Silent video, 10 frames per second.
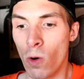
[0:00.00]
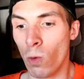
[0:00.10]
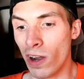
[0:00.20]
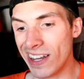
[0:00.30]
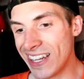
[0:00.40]

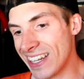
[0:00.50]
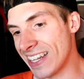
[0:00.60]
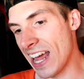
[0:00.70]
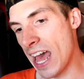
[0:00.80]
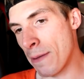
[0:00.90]
what needed
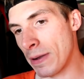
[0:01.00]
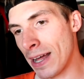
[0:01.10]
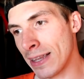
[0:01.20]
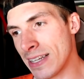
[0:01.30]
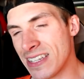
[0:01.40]
to happen
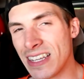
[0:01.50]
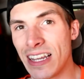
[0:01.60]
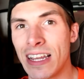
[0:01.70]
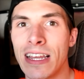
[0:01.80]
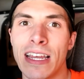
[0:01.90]
on this
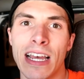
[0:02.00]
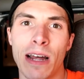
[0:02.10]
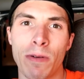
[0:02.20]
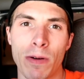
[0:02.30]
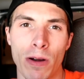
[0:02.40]
thing.
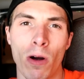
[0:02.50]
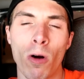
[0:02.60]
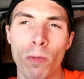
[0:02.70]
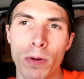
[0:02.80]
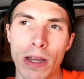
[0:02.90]
And we were
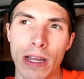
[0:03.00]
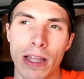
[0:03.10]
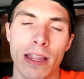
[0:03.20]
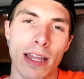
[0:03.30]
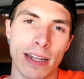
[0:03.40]

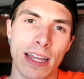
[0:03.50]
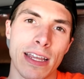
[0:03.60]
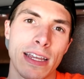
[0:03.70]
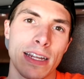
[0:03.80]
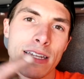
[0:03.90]
hoping that
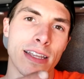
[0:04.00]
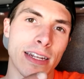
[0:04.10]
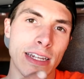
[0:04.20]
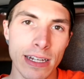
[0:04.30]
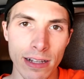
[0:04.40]
taking it to the
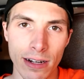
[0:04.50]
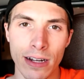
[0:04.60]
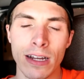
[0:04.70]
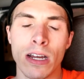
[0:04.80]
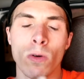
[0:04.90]

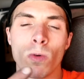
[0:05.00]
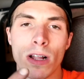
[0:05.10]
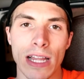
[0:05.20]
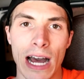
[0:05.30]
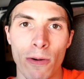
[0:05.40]
dealer
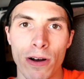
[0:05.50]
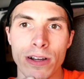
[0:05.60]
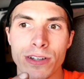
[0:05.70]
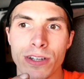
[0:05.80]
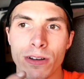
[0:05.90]
would allow
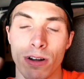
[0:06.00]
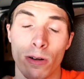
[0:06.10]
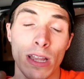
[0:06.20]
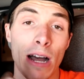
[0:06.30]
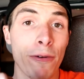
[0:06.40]
us, or
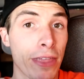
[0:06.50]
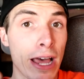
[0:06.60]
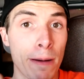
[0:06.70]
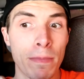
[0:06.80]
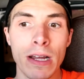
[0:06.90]
allow
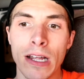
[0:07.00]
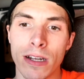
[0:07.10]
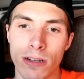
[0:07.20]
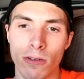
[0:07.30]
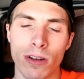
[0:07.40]
them,
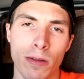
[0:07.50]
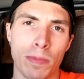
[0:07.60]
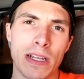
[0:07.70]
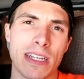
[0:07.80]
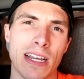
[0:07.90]
to go into the
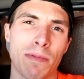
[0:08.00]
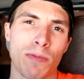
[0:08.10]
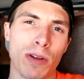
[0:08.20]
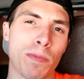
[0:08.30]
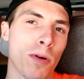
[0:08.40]
PCM
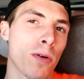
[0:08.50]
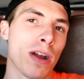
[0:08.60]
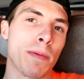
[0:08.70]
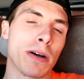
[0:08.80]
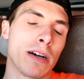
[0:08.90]
and
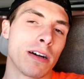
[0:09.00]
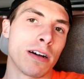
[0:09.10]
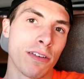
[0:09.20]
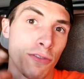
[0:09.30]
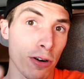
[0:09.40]
reprogram it.
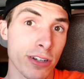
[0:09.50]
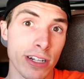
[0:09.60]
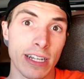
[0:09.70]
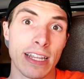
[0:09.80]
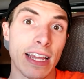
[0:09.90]

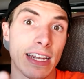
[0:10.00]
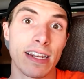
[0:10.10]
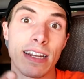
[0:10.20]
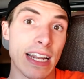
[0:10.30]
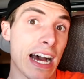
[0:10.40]
Unfortunately, they
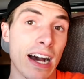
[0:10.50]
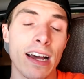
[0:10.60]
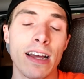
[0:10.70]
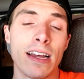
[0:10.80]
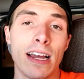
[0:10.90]
did
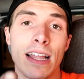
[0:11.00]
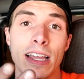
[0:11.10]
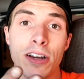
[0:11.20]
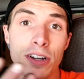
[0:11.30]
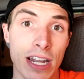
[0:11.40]
not,
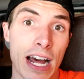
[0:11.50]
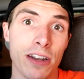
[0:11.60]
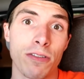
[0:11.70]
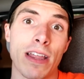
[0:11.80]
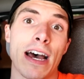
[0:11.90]
and they could
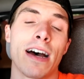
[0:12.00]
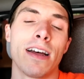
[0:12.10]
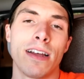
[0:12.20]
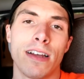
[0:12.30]
not do that.